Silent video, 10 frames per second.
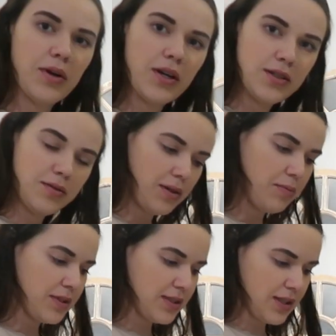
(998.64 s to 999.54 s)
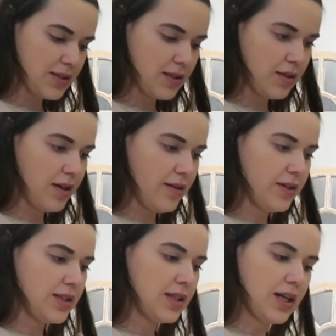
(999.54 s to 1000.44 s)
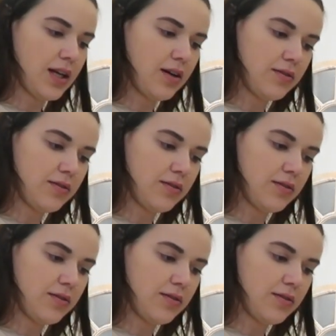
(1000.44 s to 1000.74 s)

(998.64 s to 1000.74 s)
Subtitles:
We are doing biscuits and gravy tonight.